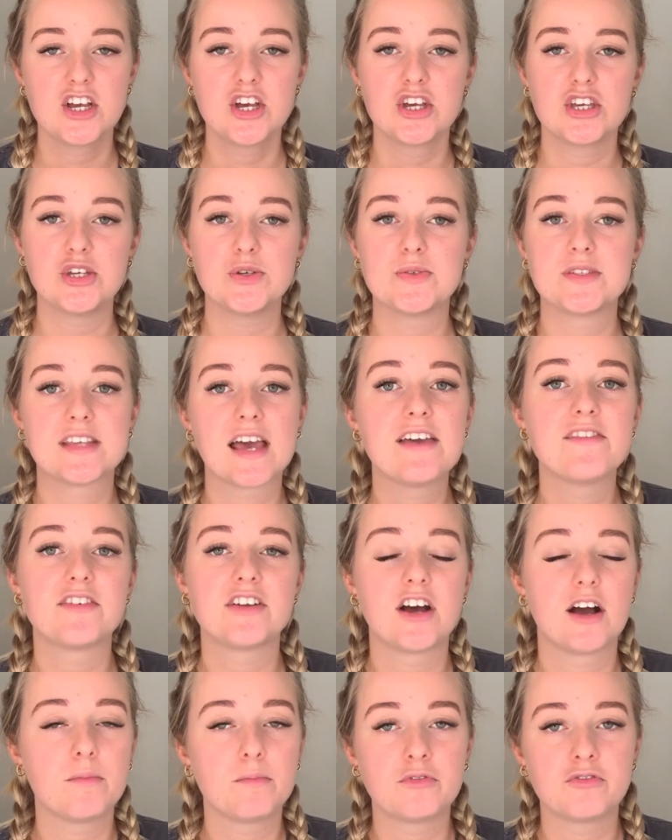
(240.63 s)
you saving
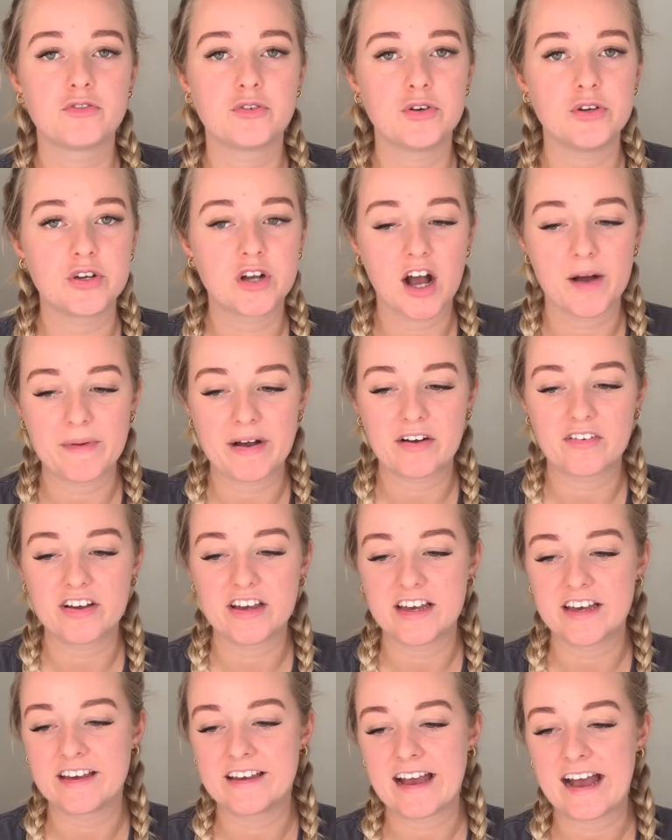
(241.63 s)
up before you come out
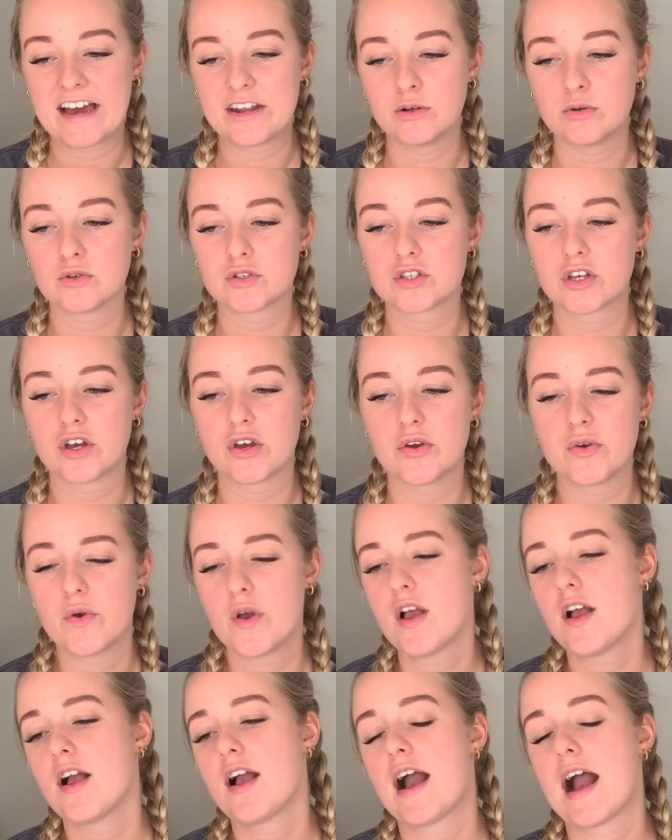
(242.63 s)
here? And also
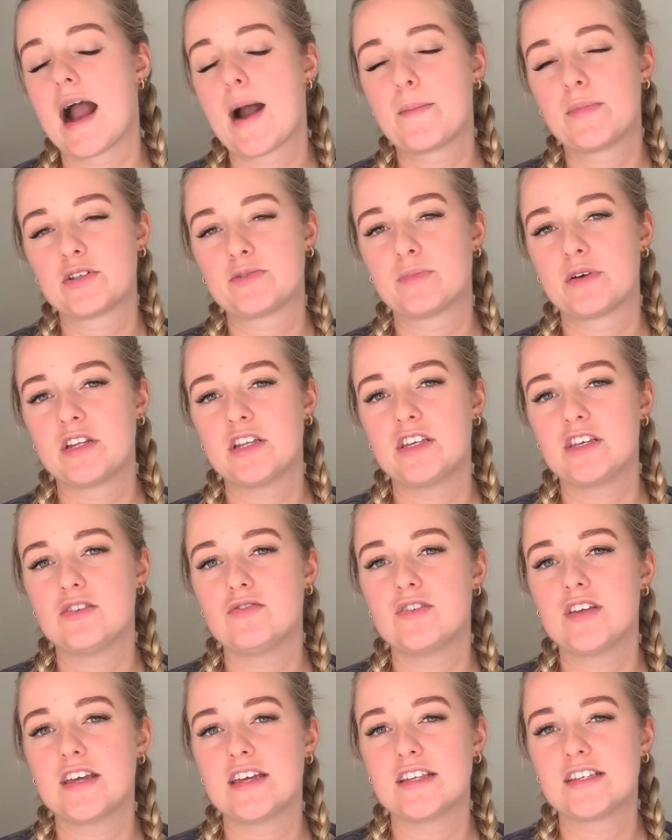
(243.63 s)
how much money you
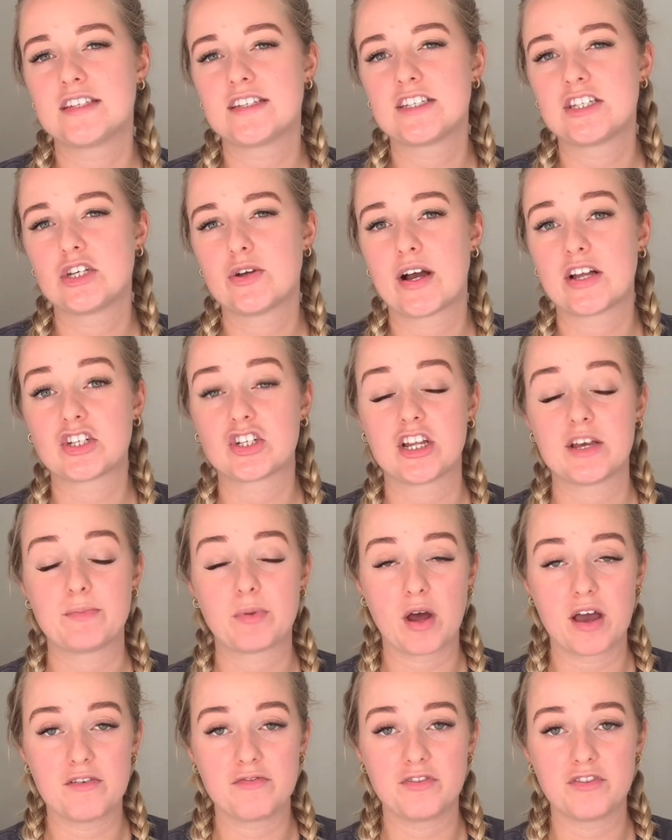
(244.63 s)
need to actually
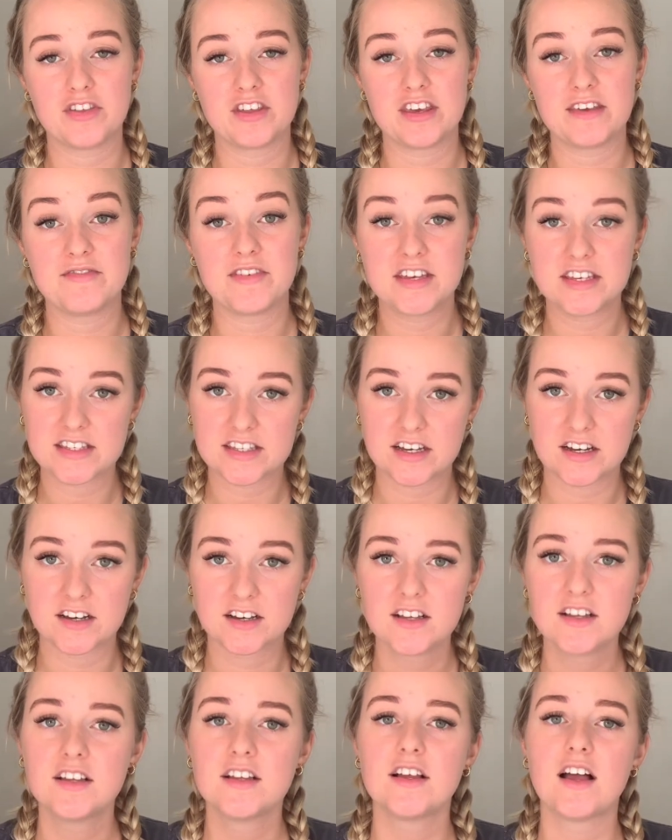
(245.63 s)
apply for the visa?
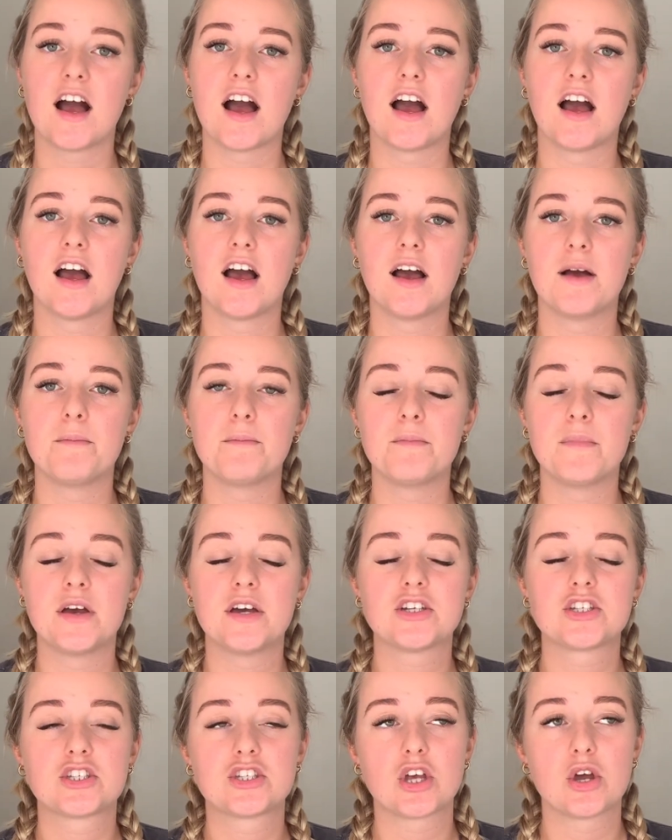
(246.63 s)

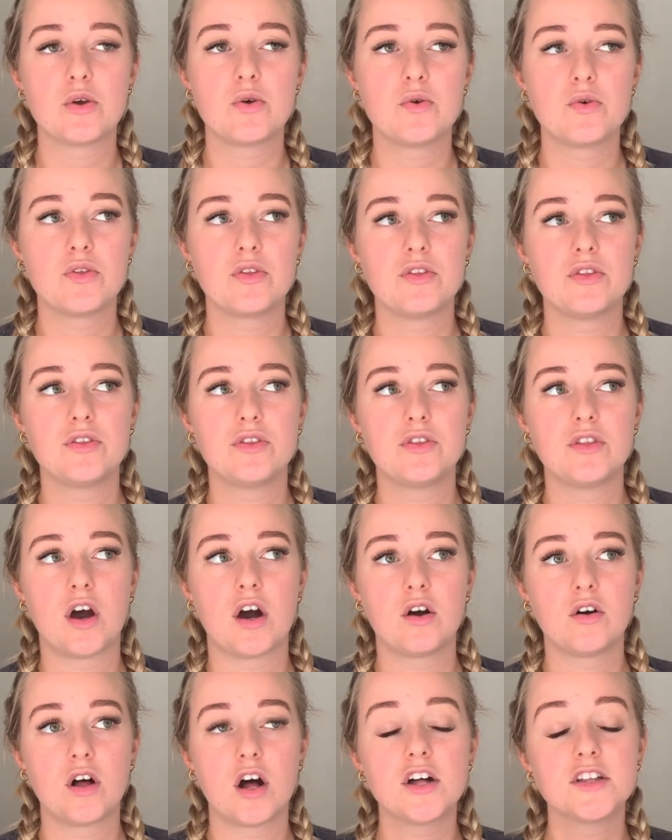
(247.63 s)
So
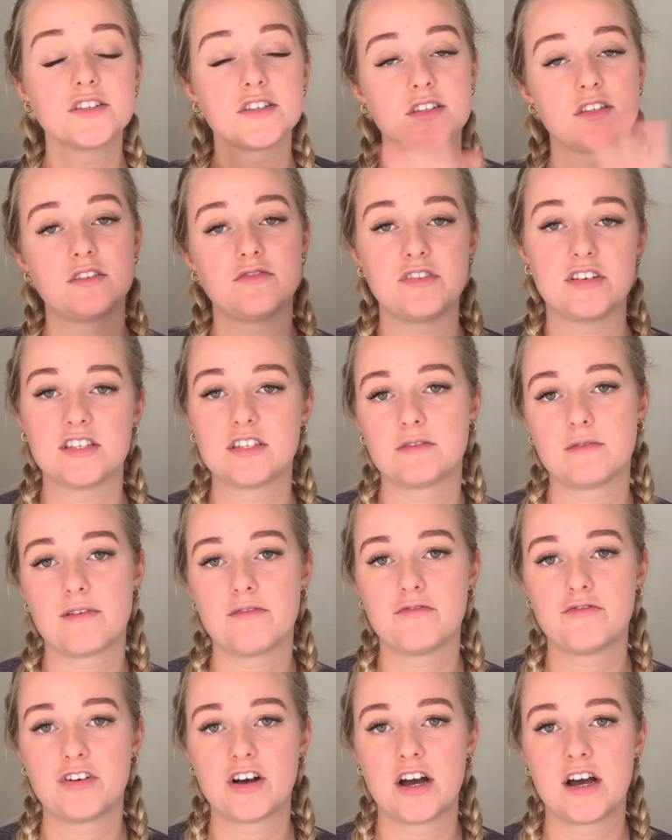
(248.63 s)
I'll answer the visa one
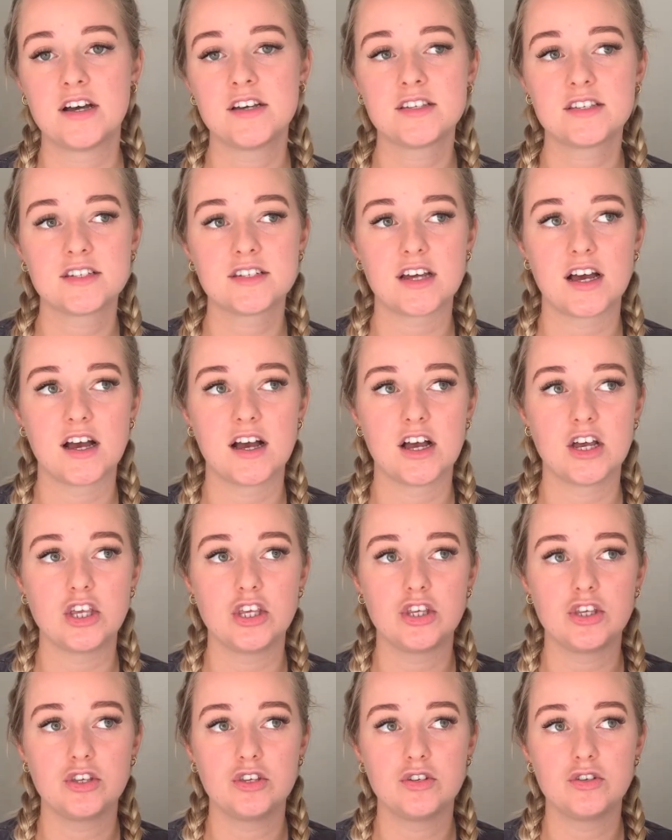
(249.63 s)
first.
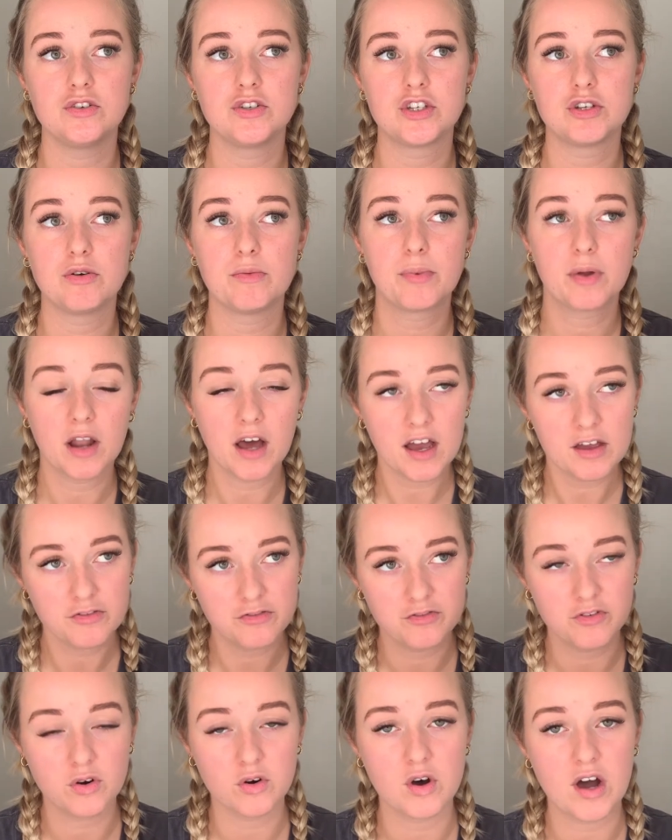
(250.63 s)
To apply
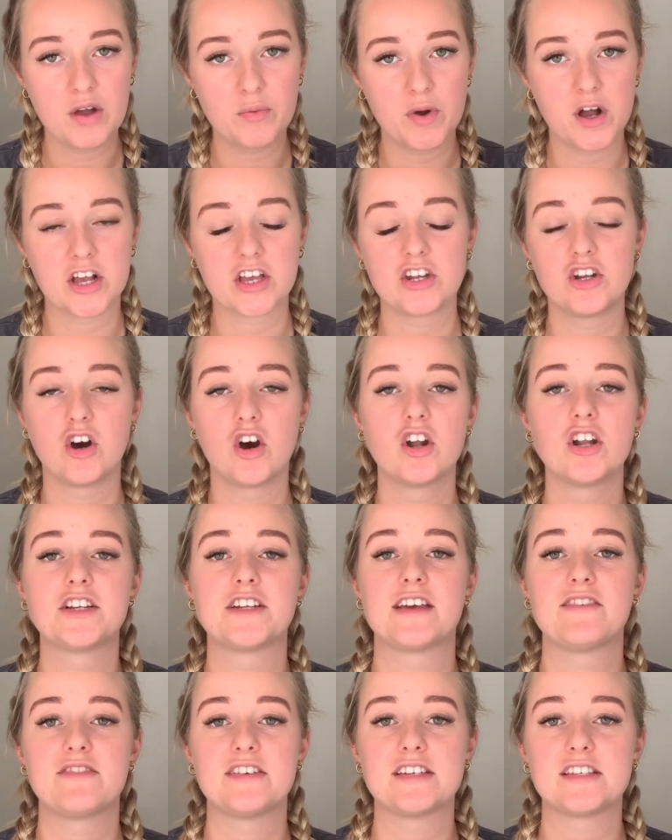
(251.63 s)
for a work and
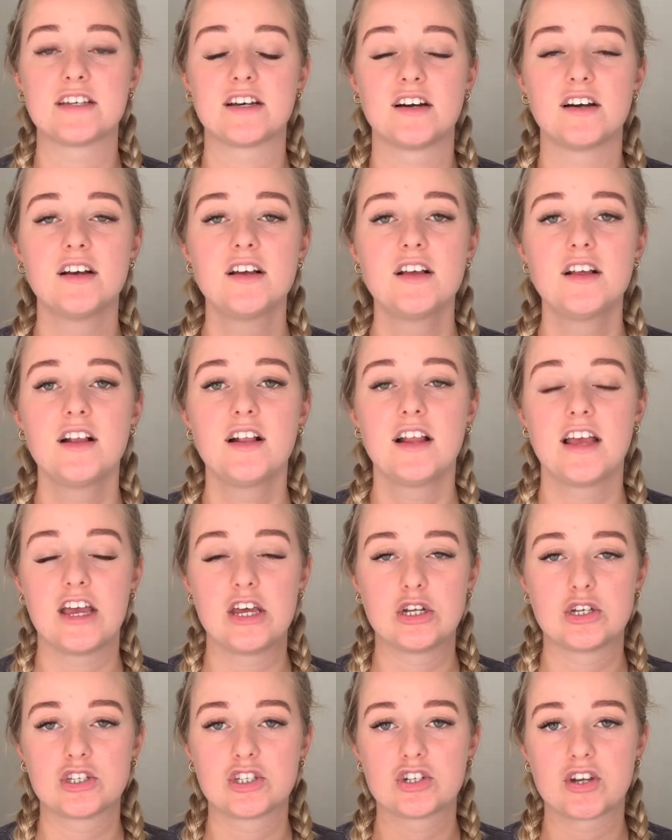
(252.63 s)
holiday visa in
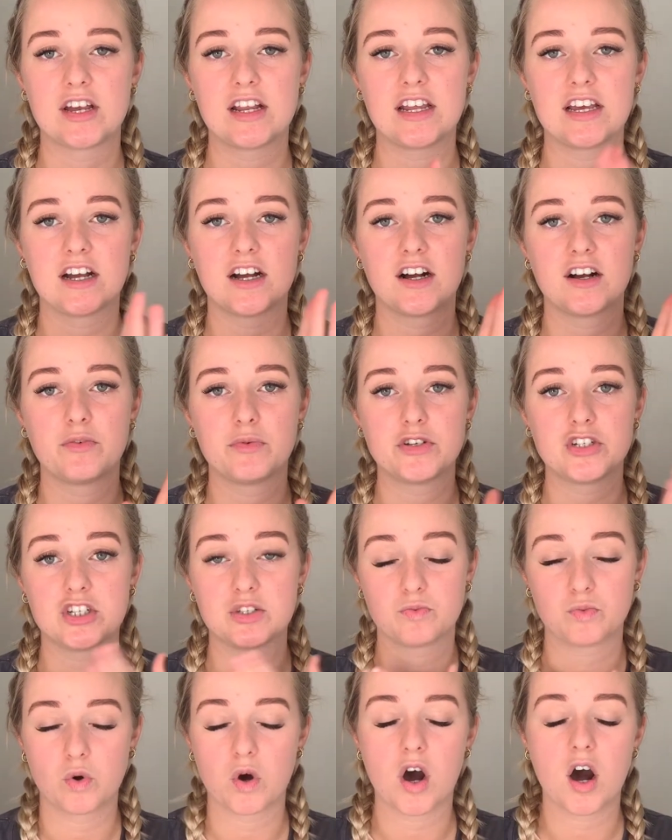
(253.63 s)
Australia, which is
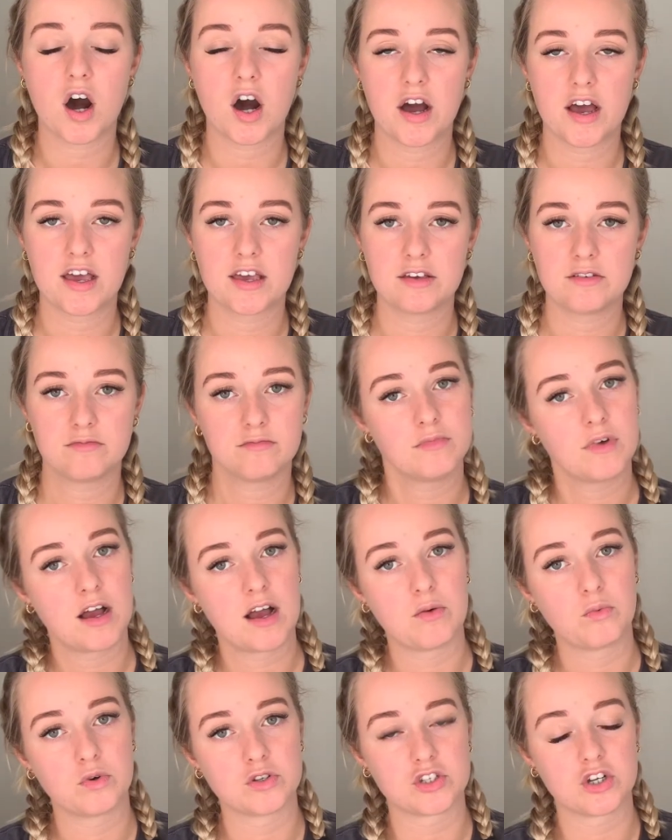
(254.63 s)
what I
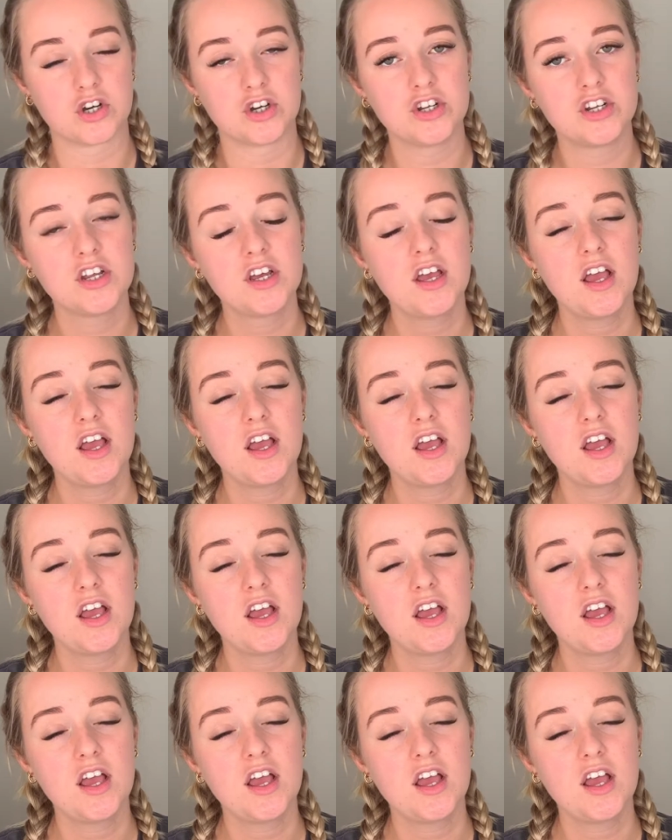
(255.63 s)
was on,